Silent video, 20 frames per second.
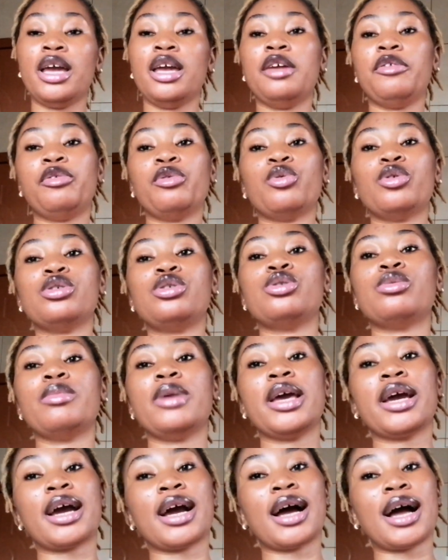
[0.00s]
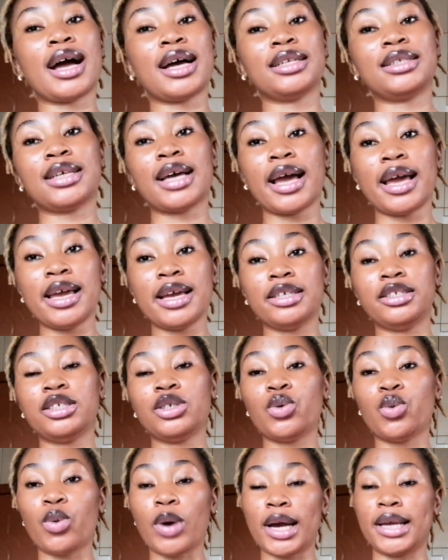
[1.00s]
If you want to make
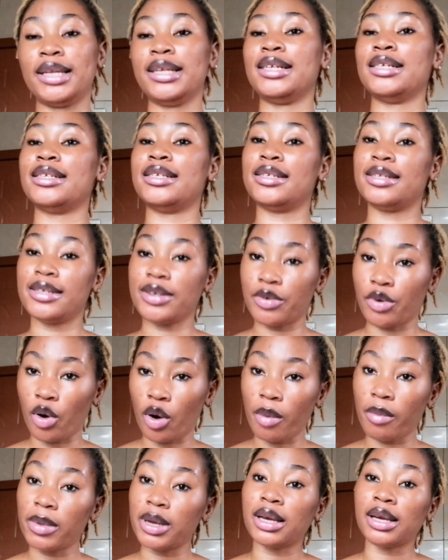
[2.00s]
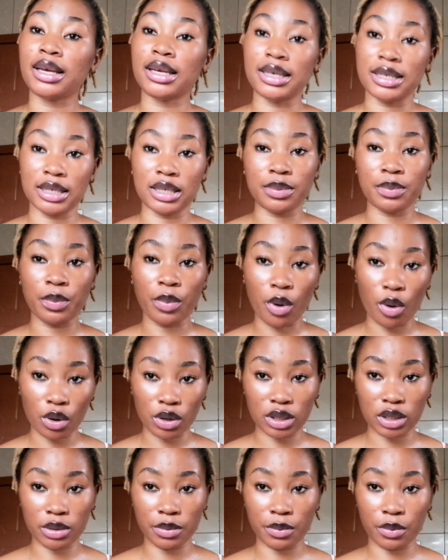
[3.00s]
anti-aging whitening serum, it's
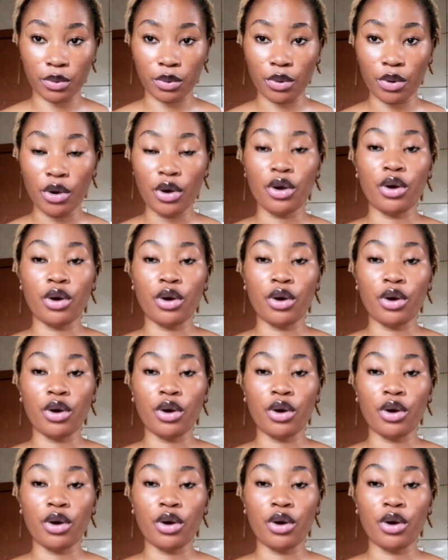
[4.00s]
possible.